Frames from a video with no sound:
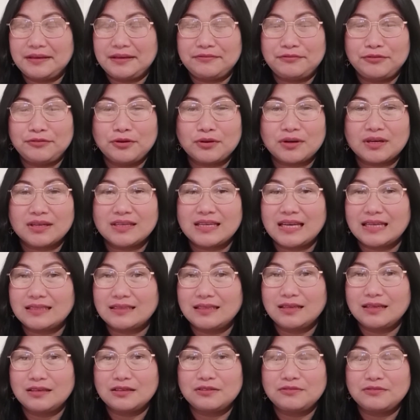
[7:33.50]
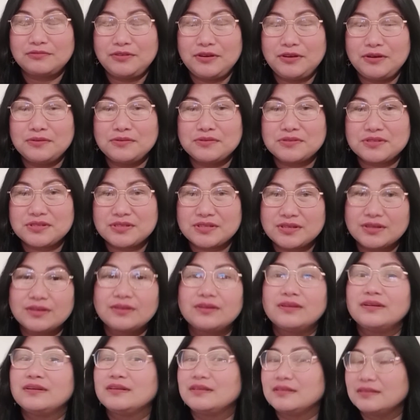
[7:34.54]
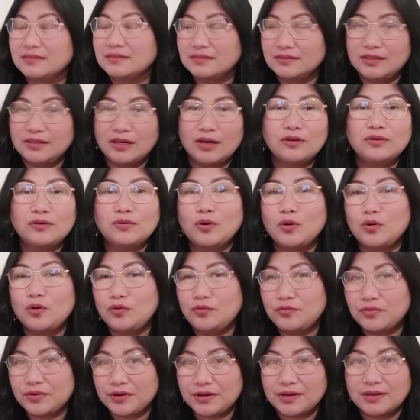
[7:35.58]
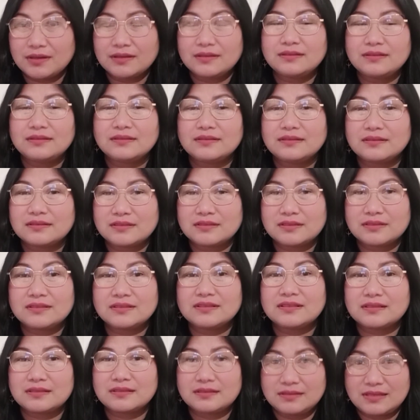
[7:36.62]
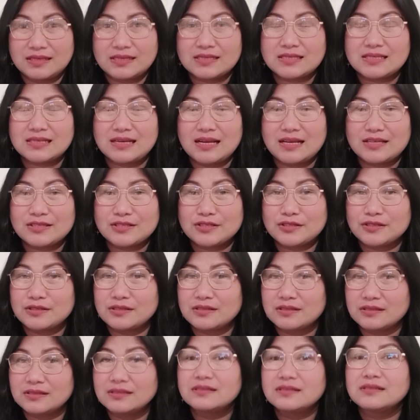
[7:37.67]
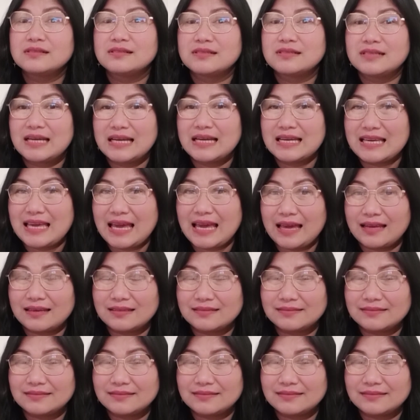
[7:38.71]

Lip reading: you are getting confused, go over this lesson again.